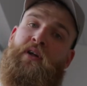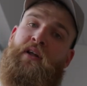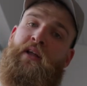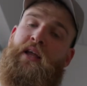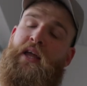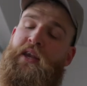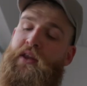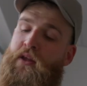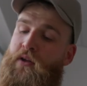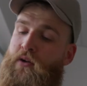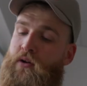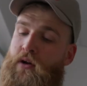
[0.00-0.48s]

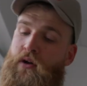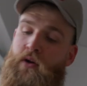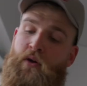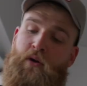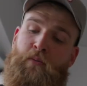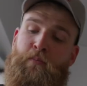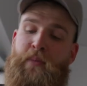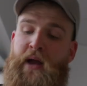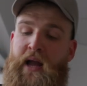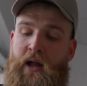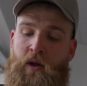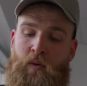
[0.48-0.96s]
getting your
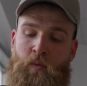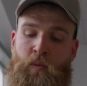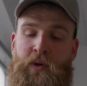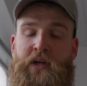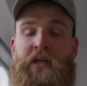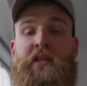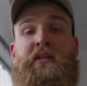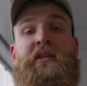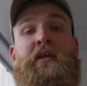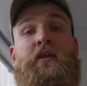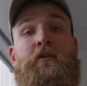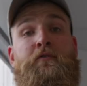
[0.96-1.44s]
lure back
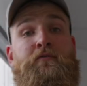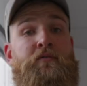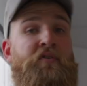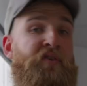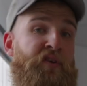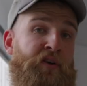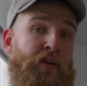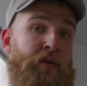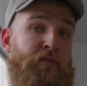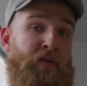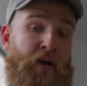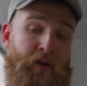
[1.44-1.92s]
with the tail
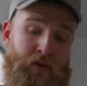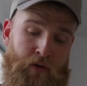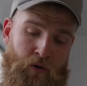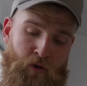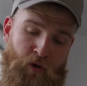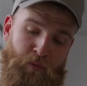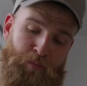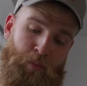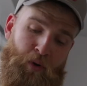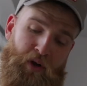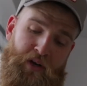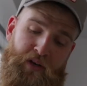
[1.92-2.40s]
folded around the
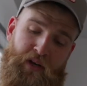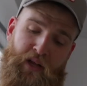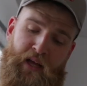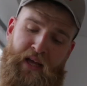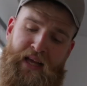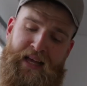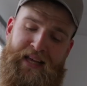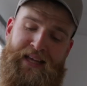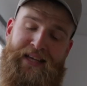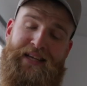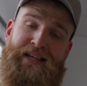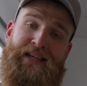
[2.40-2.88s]
hook point
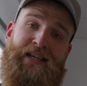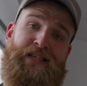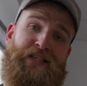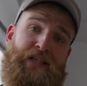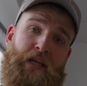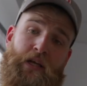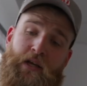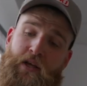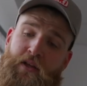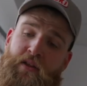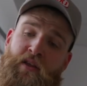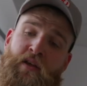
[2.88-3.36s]
is
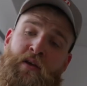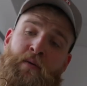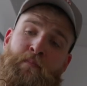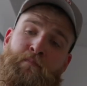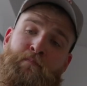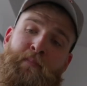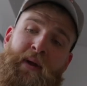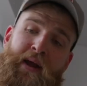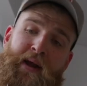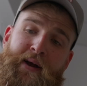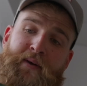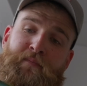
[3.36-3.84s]
a lot
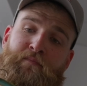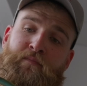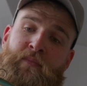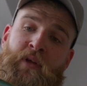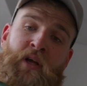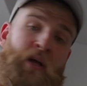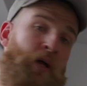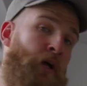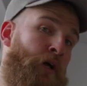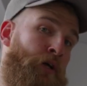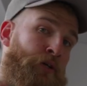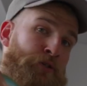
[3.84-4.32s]
bigger.
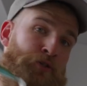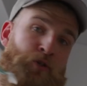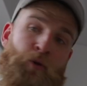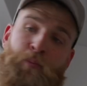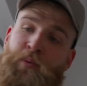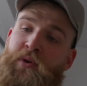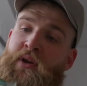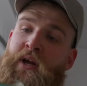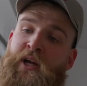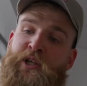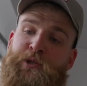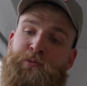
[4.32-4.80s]

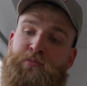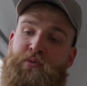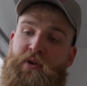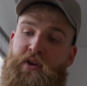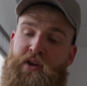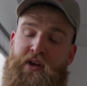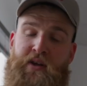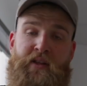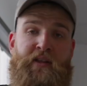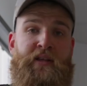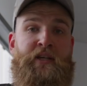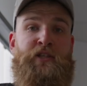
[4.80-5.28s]
Super nice
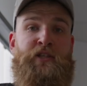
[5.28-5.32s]
product,